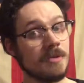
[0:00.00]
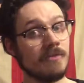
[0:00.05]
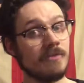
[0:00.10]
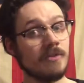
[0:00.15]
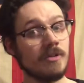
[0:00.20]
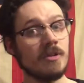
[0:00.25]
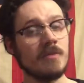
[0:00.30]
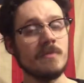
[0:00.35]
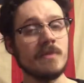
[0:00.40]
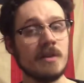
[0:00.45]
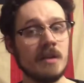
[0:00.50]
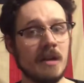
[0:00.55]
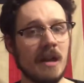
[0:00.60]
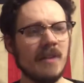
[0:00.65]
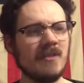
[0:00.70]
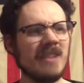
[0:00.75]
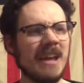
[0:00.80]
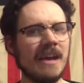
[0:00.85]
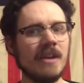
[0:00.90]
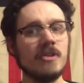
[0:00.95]
firm that
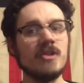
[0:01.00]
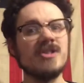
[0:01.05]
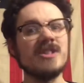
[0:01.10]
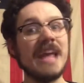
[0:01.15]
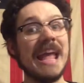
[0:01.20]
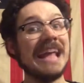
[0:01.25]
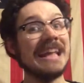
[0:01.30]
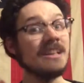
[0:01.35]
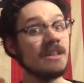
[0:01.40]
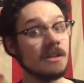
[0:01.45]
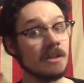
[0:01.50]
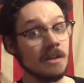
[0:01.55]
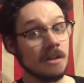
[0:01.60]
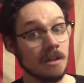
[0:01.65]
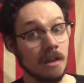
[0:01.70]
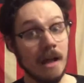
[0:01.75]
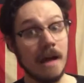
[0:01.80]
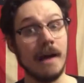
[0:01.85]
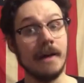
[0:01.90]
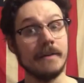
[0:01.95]
handles a
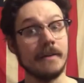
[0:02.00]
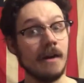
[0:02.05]
lot